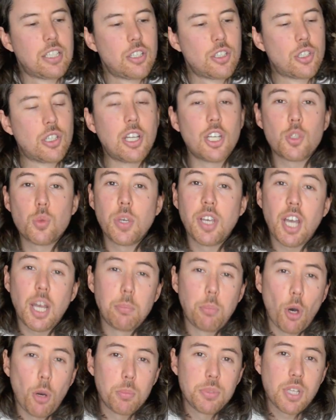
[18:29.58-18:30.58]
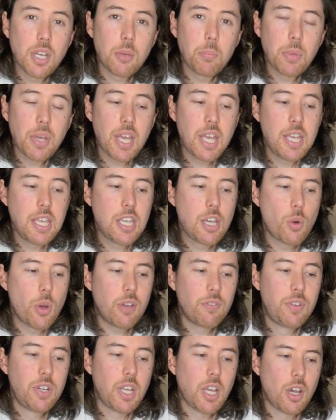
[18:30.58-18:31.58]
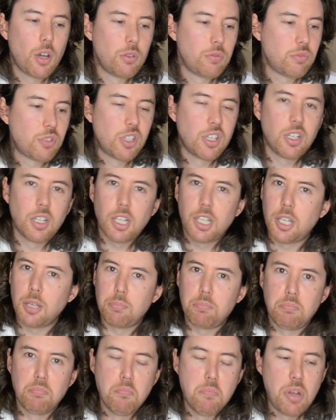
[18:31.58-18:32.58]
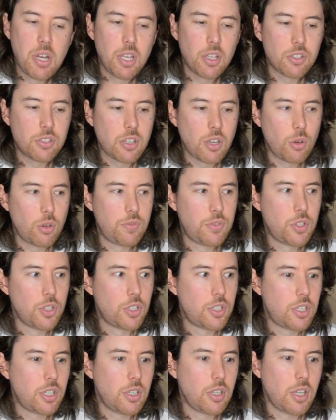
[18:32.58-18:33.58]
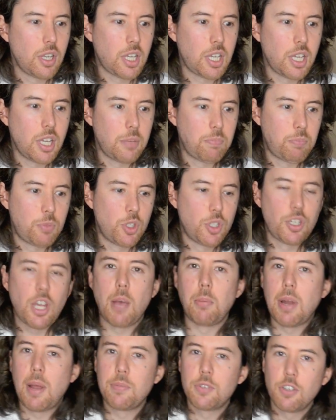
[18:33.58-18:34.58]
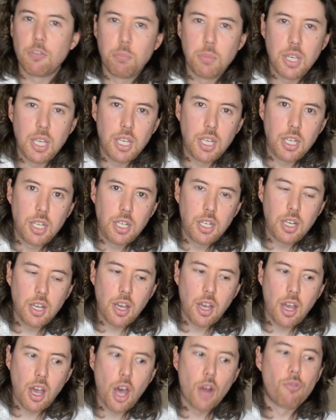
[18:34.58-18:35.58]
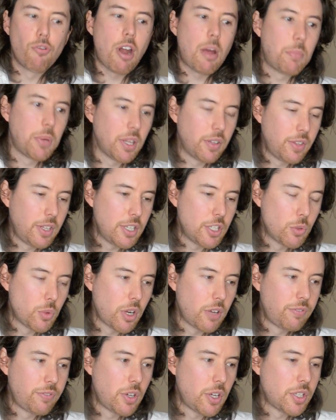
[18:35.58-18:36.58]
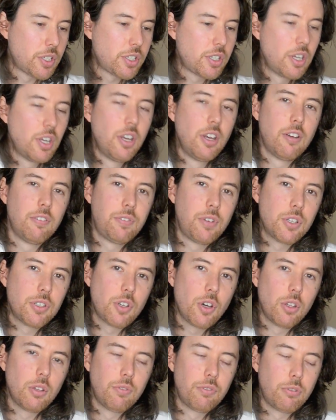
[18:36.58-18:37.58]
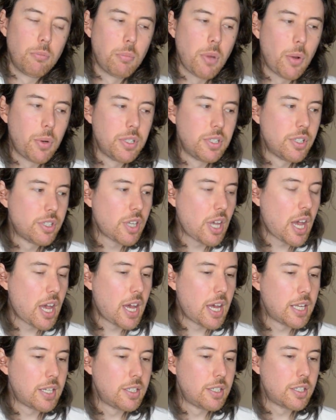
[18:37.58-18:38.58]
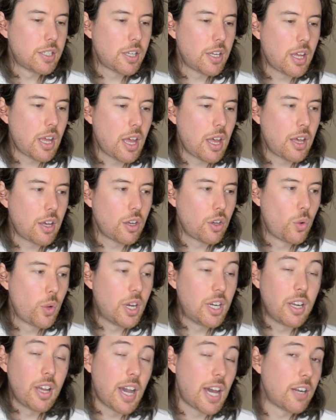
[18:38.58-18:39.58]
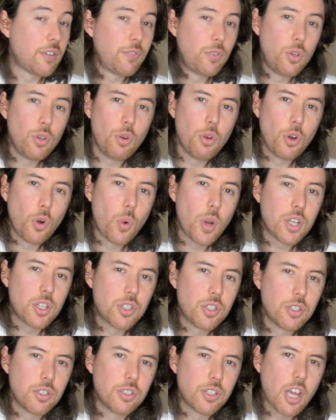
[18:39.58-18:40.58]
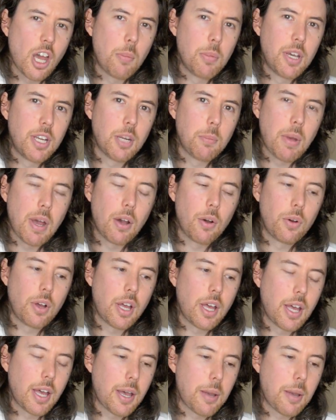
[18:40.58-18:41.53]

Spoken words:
So last week I popped up a quick video, it's only like a minute or so, of just like a time lapse of me unwrapping these when I first got them from Bowens, and quickly I had a few questions come in about,